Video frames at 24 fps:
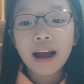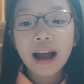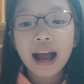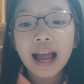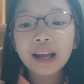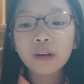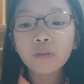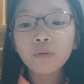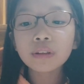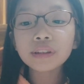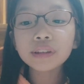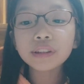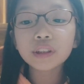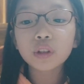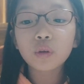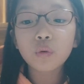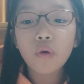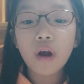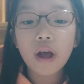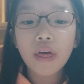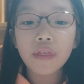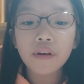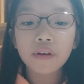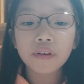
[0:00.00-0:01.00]
I wonder
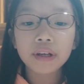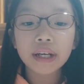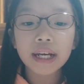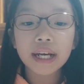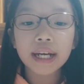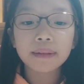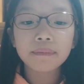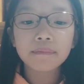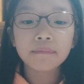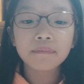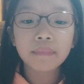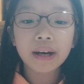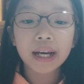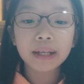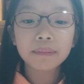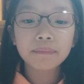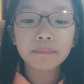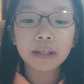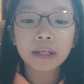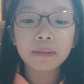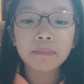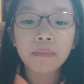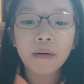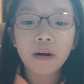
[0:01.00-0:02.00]
whether it might
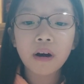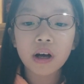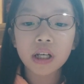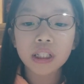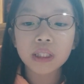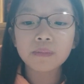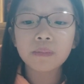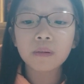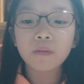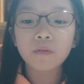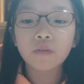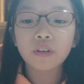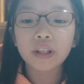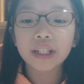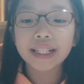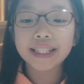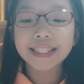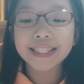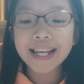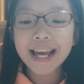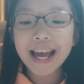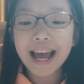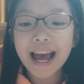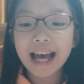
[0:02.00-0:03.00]
be possible for
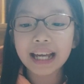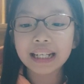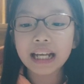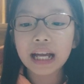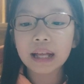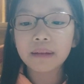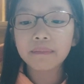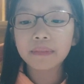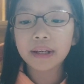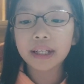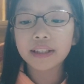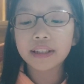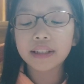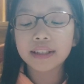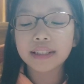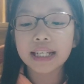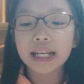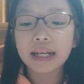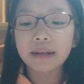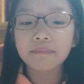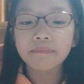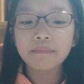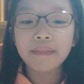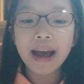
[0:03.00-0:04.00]
Dad and me to
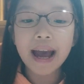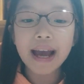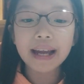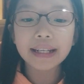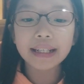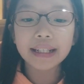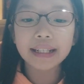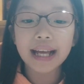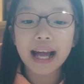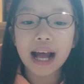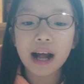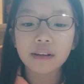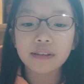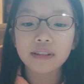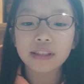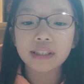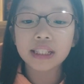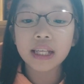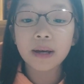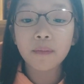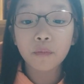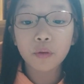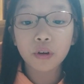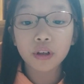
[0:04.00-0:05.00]
take Maddie out
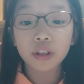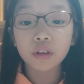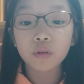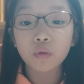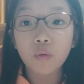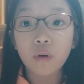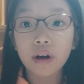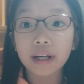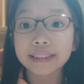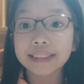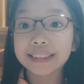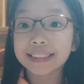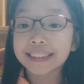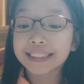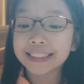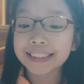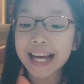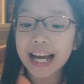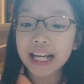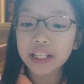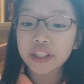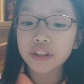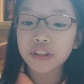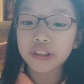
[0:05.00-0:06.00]
somewhere one
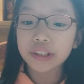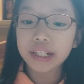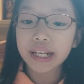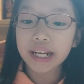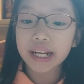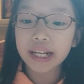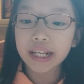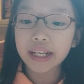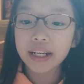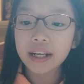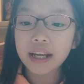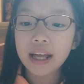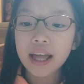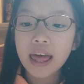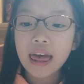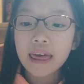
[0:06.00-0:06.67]
Saturday.